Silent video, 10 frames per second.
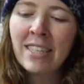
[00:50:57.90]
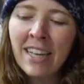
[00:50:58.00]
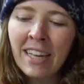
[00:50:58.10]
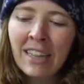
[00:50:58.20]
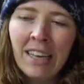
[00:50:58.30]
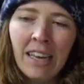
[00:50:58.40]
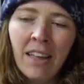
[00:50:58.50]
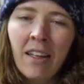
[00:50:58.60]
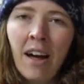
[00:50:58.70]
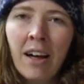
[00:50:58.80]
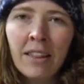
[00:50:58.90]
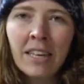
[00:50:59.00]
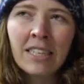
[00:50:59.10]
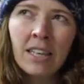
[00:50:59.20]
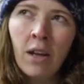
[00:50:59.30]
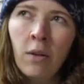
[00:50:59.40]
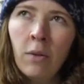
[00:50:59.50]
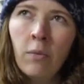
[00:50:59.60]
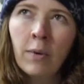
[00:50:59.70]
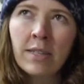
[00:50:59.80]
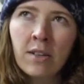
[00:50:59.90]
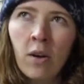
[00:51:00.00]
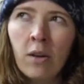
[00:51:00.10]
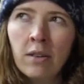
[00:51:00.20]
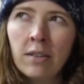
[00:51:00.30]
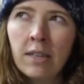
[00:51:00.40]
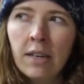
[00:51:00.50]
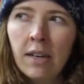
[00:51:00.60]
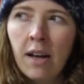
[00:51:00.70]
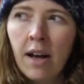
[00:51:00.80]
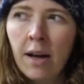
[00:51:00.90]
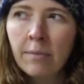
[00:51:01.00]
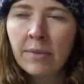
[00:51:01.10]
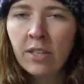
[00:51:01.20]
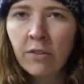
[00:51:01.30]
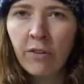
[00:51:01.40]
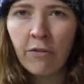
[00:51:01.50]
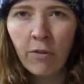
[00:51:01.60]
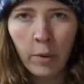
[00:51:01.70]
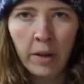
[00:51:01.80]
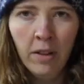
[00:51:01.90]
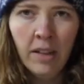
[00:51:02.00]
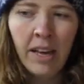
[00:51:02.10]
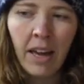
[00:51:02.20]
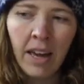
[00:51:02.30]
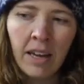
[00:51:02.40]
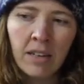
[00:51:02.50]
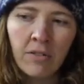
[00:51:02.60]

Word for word: secondly, uh, they sell what's called um, silver foil, and